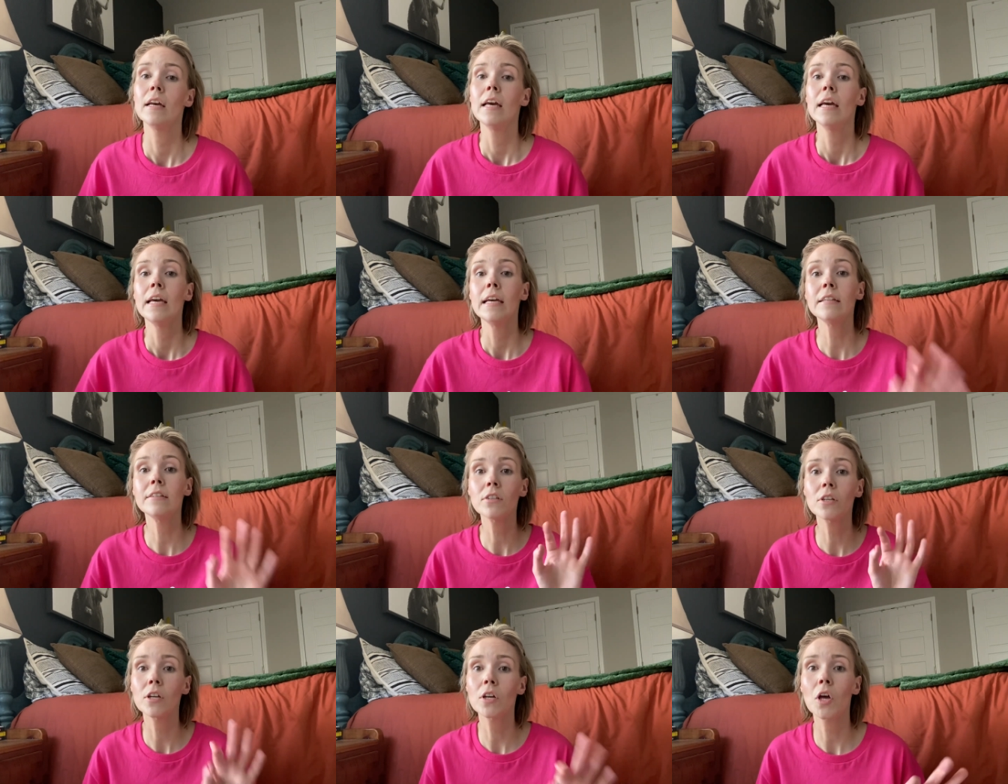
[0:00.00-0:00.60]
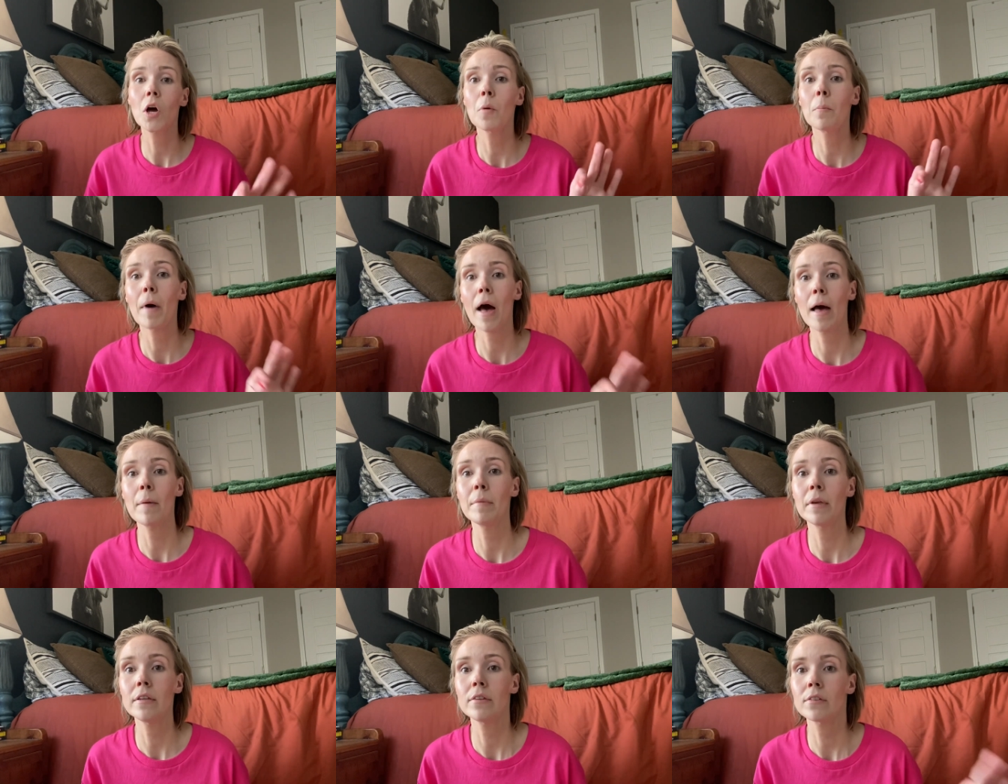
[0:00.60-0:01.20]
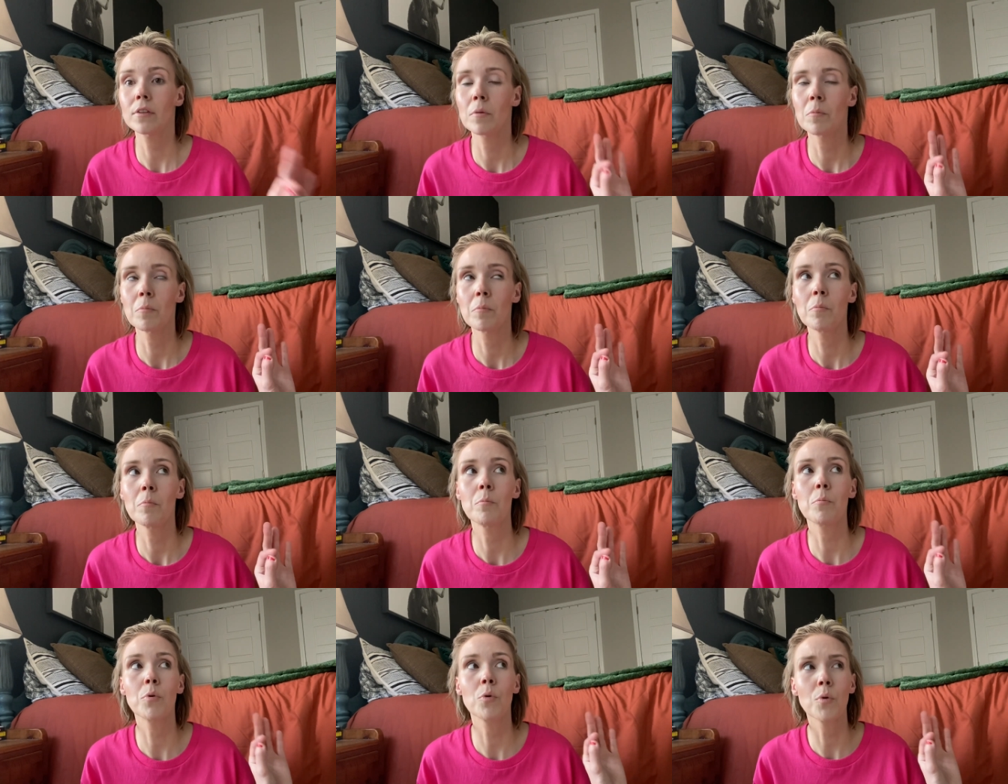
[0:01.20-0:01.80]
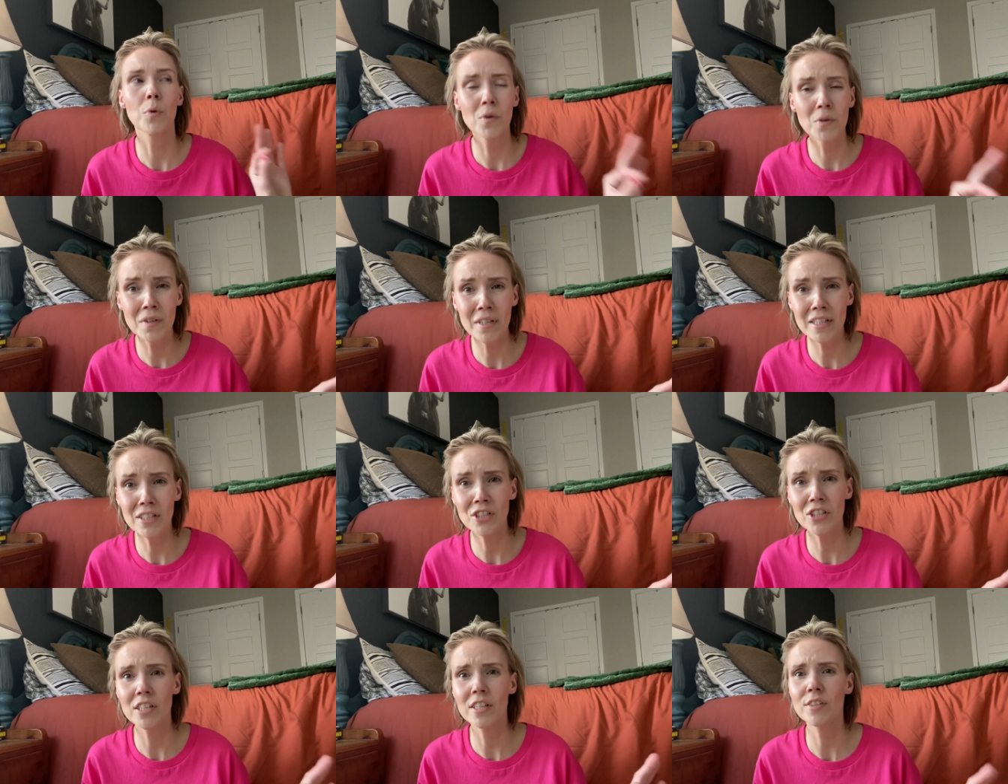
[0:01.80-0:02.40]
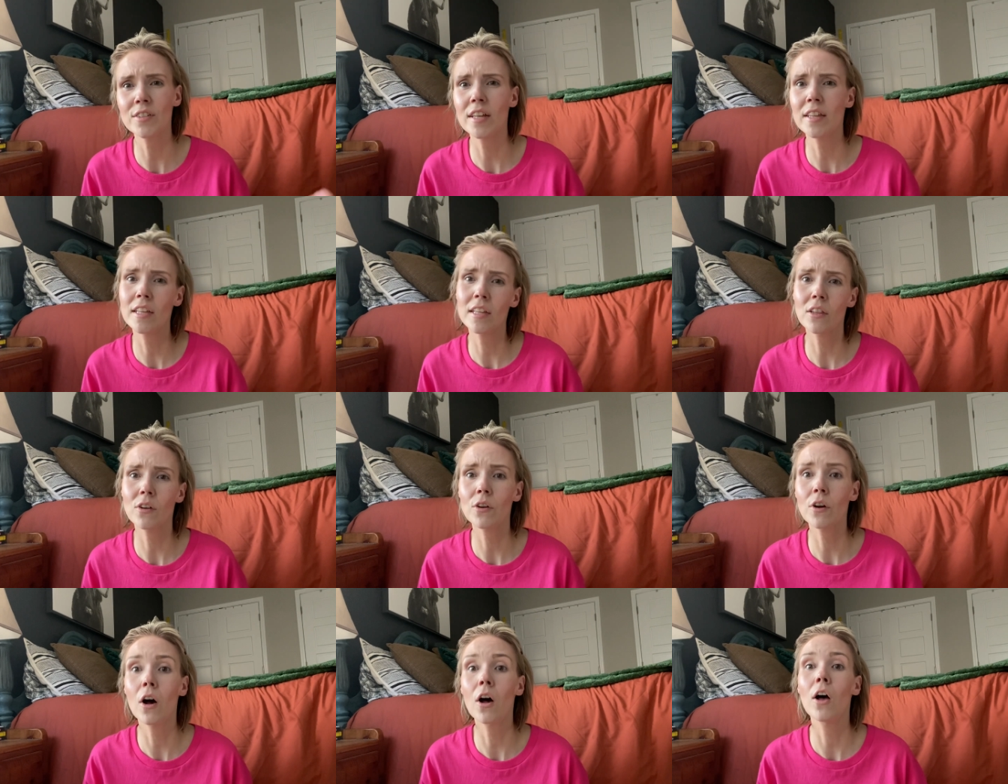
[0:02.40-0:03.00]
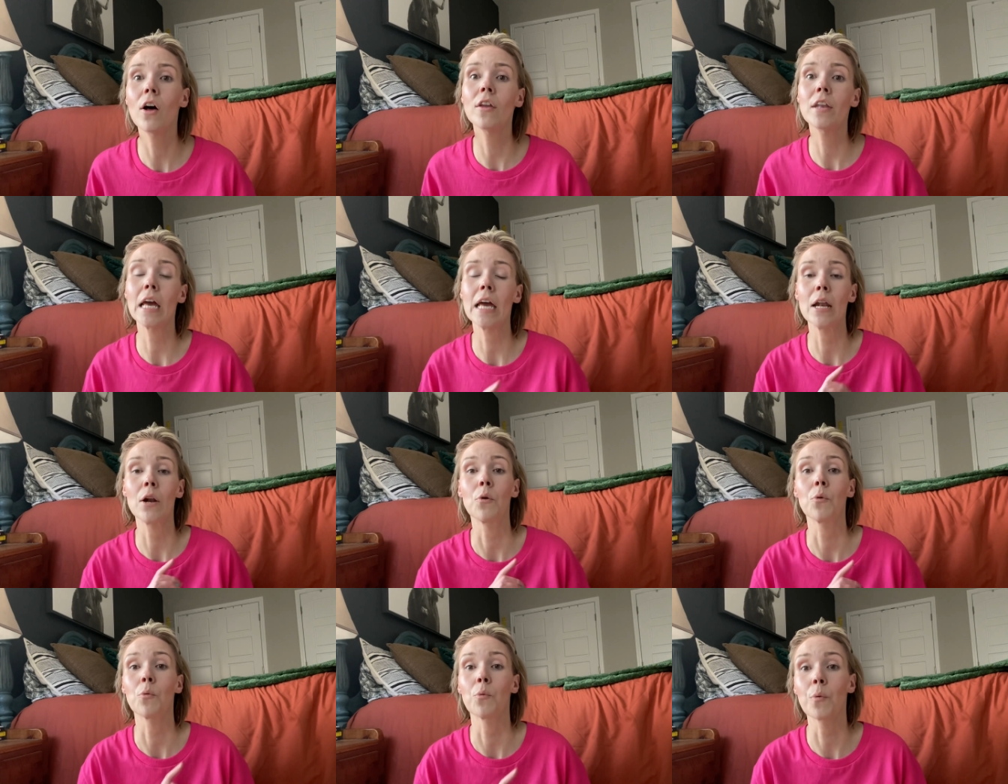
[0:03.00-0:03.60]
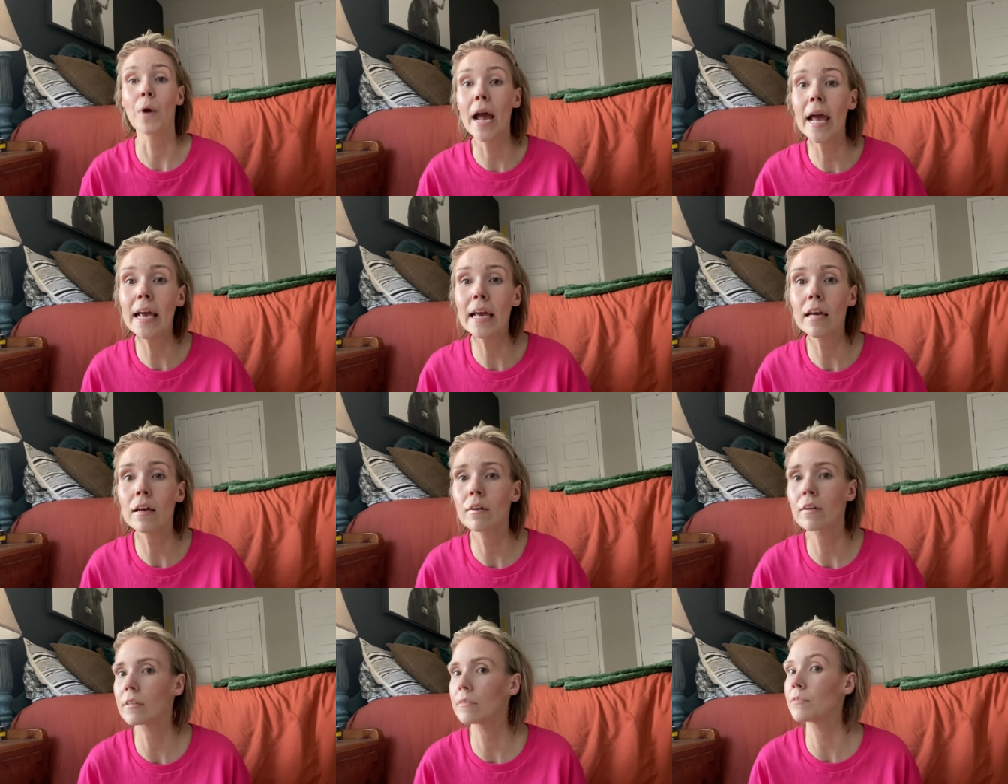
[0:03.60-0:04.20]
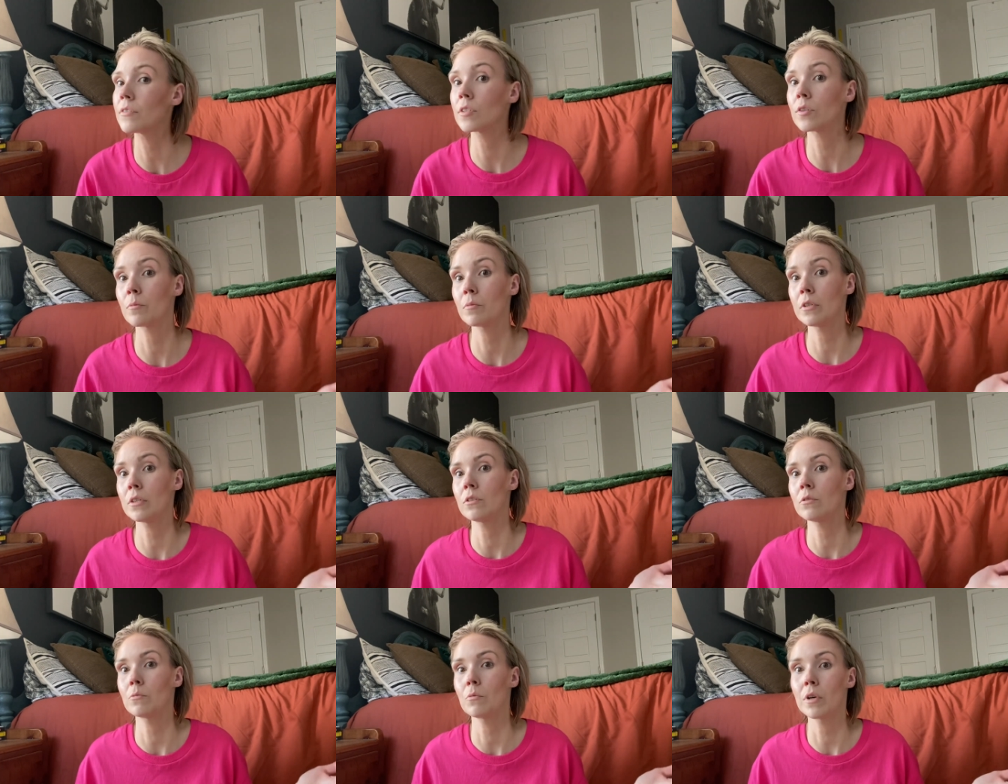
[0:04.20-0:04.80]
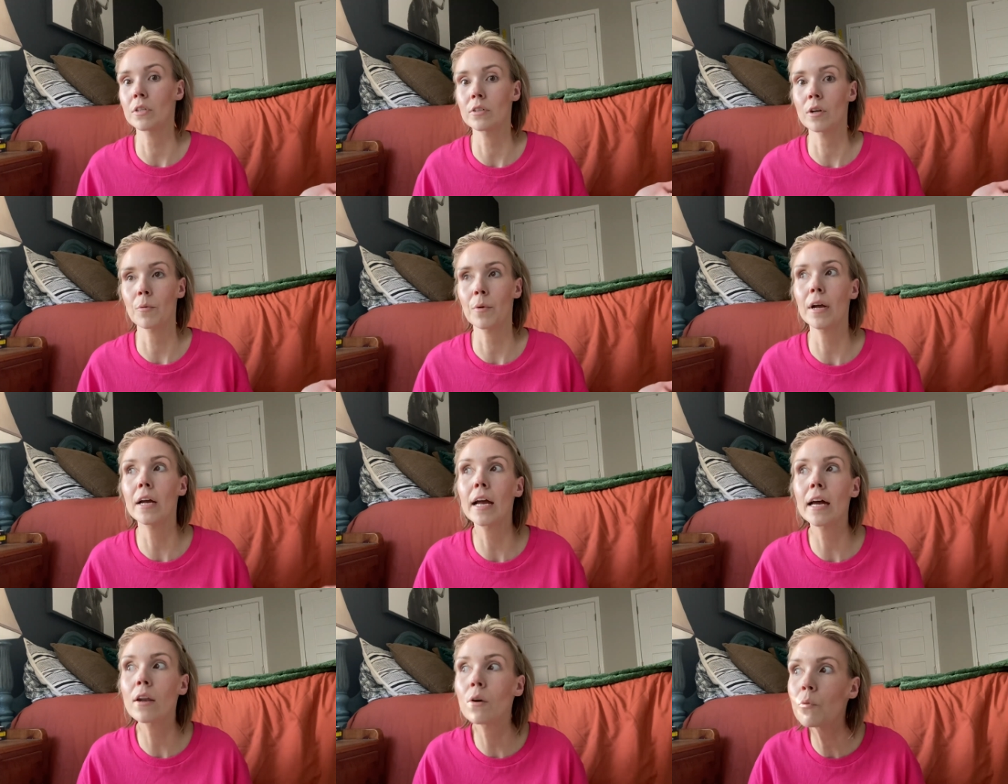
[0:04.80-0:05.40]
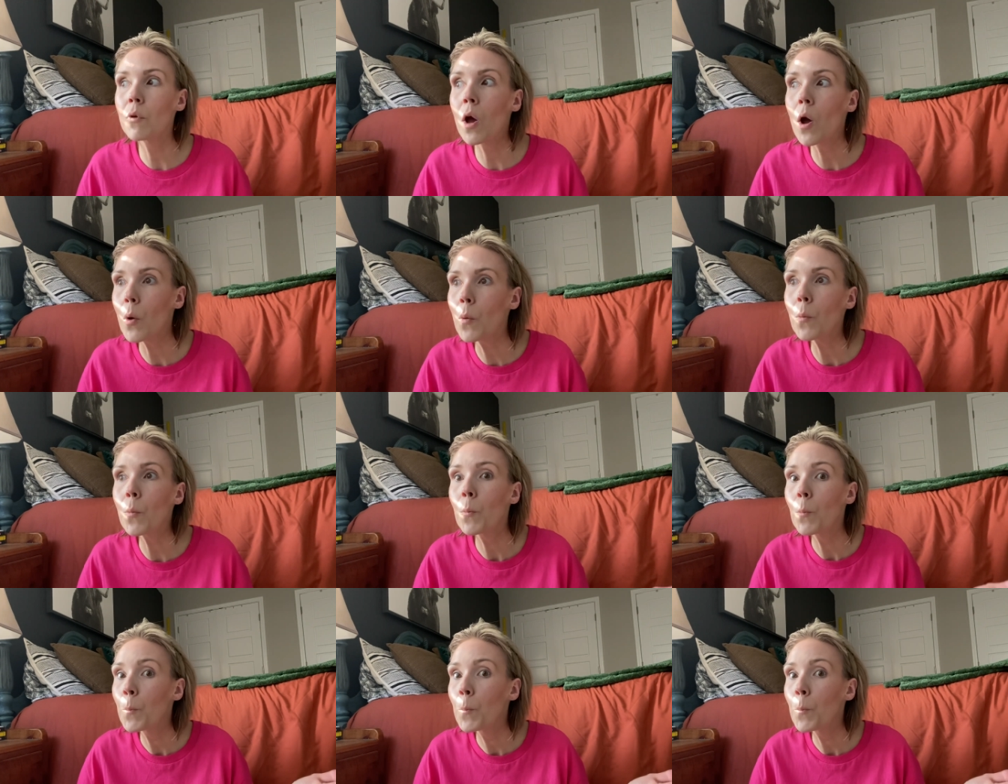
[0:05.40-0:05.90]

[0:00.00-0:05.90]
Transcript: he's going to go buy me some pruning shears, I think they're called, and a rake, because for some reason, where's our rake? I don't know.